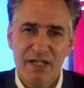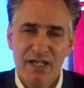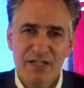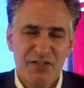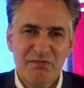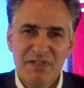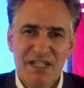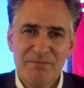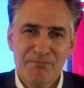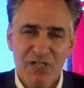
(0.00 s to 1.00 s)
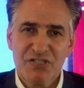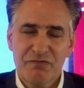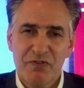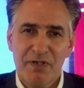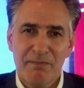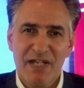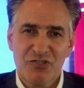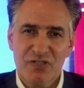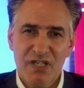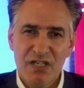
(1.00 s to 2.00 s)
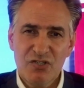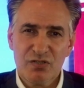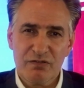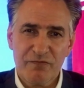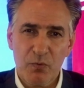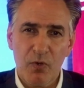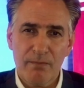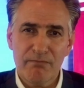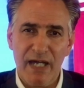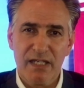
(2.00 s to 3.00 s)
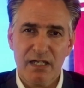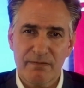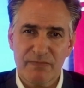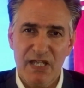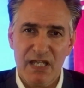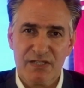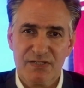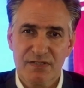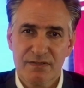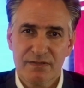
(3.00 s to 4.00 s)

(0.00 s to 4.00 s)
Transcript: You don't need much of an imagination for what might come next.